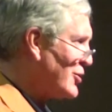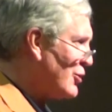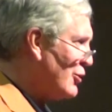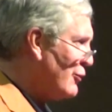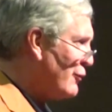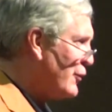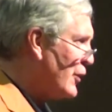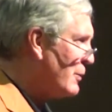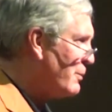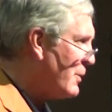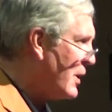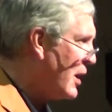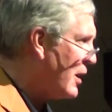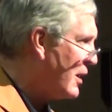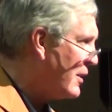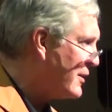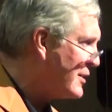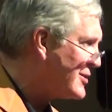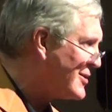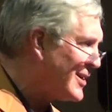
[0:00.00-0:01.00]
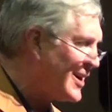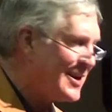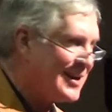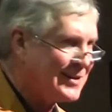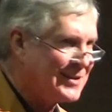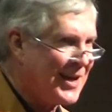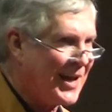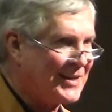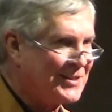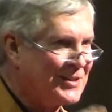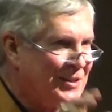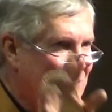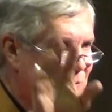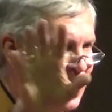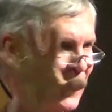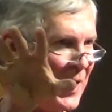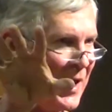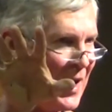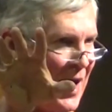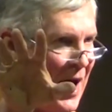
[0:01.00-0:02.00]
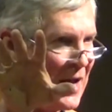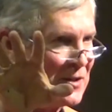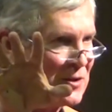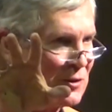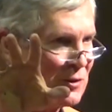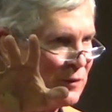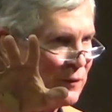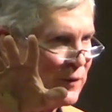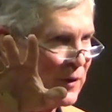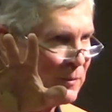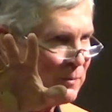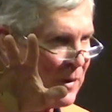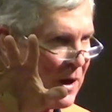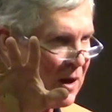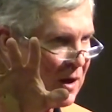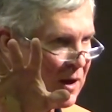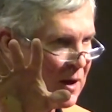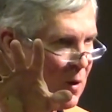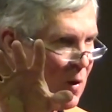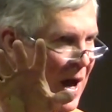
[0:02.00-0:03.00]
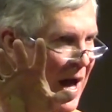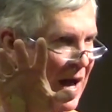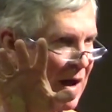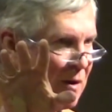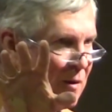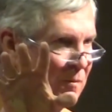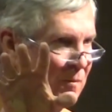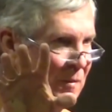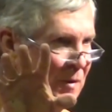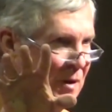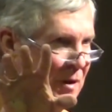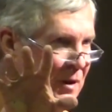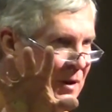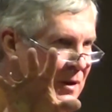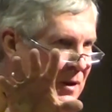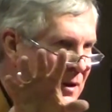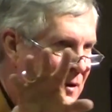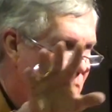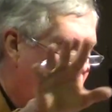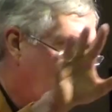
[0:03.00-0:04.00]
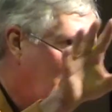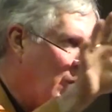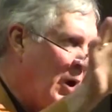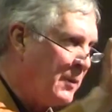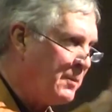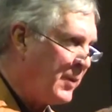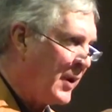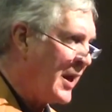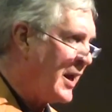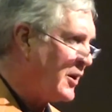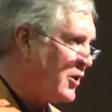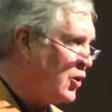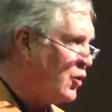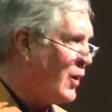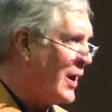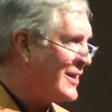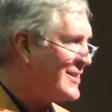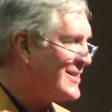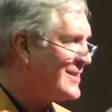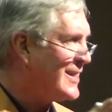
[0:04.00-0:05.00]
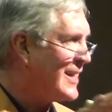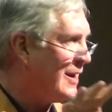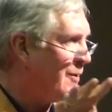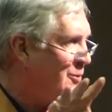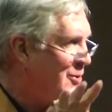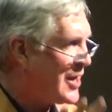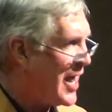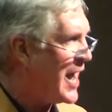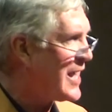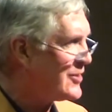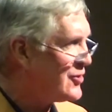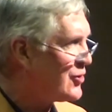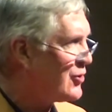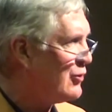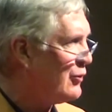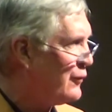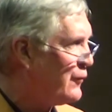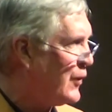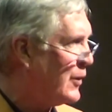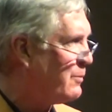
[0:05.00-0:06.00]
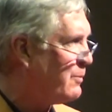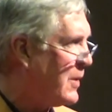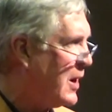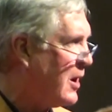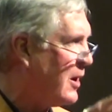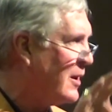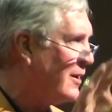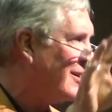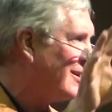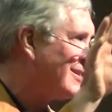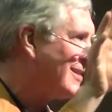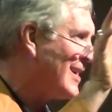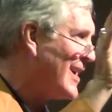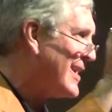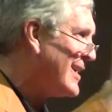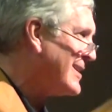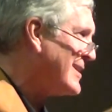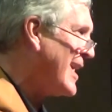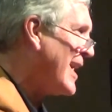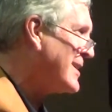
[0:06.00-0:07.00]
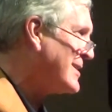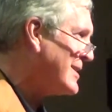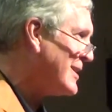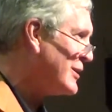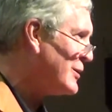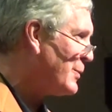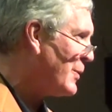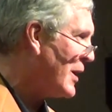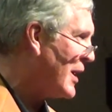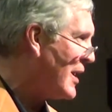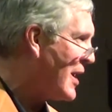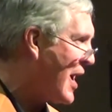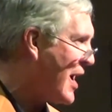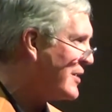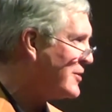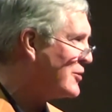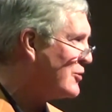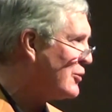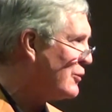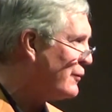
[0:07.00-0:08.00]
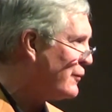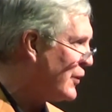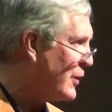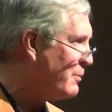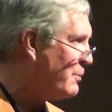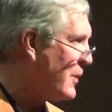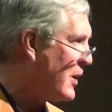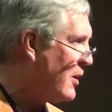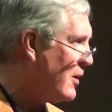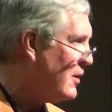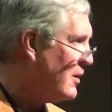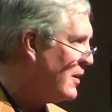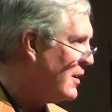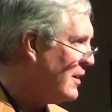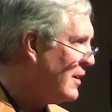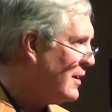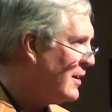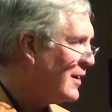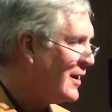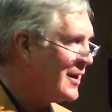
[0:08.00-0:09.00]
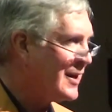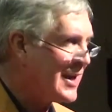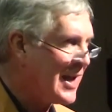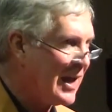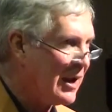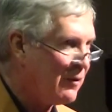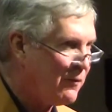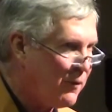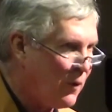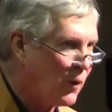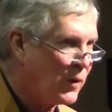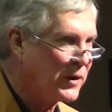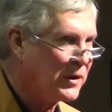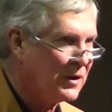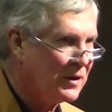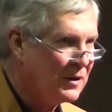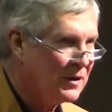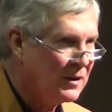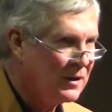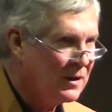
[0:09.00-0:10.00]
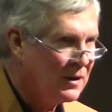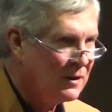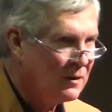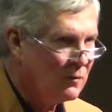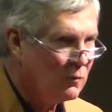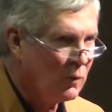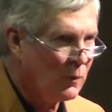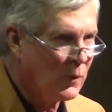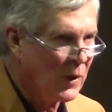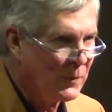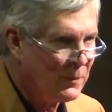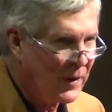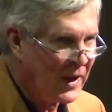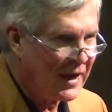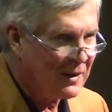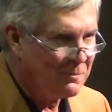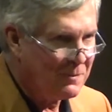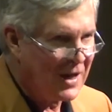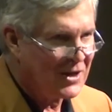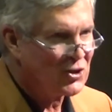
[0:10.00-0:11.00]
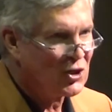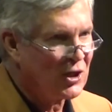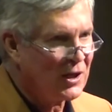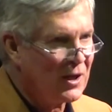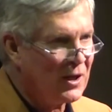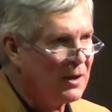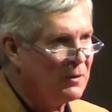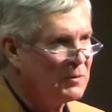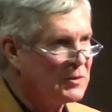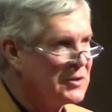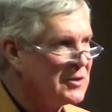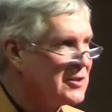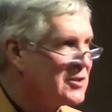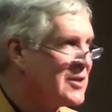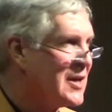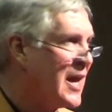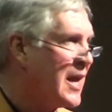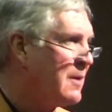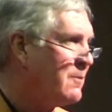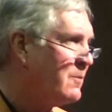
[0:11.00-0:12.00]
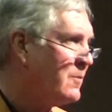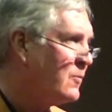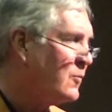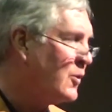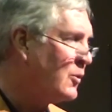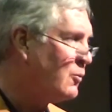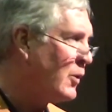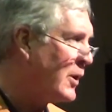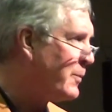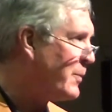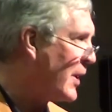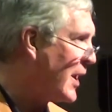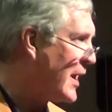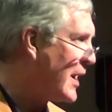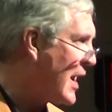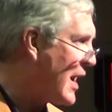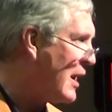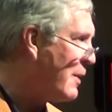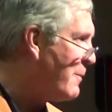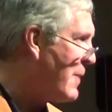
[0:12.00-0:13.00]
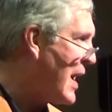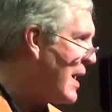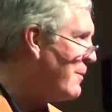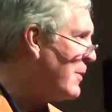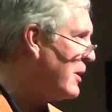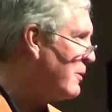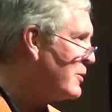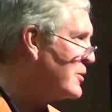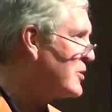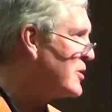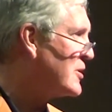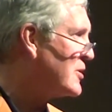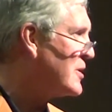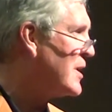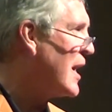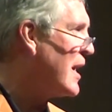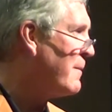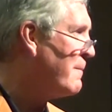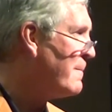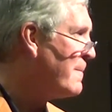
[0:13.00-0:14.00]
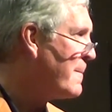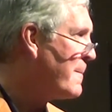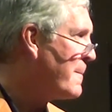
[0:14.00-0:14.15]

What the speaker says: school football in the state of Texas playing high school football in Ohio. When we played USC, it was high school football in the state of Texas playing high school football in California. When we played Michigan, it was the same. When we played Alabama, it was the same.